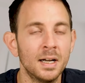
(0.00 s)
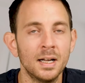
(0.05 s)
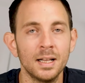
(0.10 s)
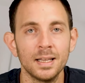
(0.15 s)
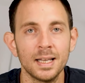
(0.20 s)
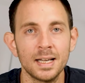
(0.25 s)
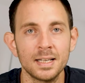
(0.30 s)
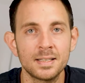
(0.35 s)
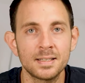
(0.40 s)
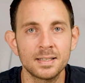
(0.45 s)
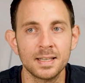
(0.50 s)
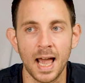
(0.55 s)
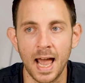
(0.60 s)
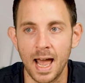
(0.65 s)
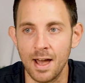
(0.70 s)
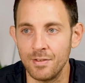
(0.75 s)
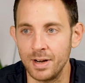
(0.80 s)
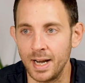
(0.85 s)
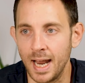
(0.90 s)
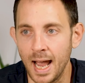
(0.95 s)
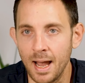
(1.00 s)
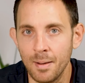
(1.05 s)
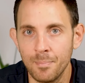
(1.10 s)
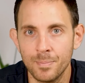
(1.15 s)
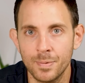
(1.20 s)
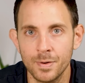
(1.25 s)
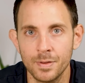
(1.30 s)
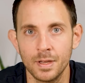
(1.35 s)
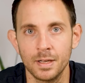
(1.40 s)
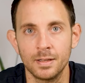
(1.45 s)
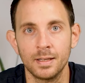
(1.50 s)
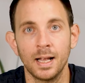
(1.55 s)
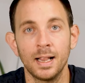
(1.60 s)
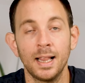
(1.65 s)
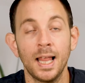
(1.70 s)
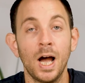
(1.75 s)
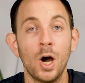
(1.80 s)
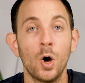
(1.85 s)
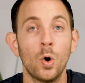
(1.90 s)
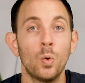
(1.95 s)
let's have an app that
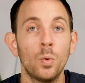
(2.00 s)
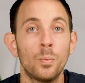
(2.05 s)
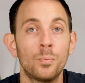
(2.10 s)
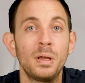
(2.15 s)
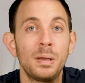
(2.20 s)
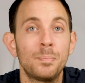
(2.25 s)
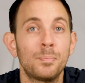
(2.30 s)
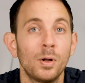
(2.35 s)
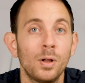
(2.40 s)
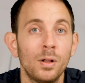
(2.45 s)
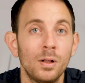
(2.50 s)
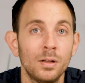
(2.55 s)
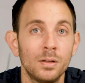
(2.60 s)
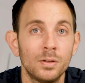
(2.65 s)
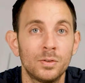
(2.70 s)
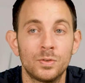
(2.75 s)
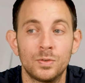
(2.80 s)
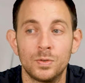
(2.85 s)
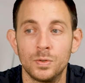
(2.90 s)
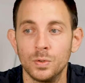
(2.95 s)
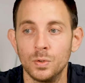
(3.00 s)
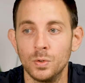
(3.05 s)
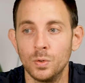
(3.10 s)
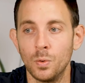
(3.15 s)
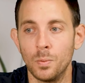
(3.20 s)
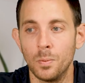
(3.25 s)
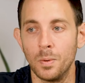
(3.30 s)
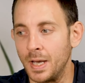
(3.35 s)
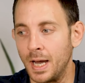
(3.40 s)
allow people to,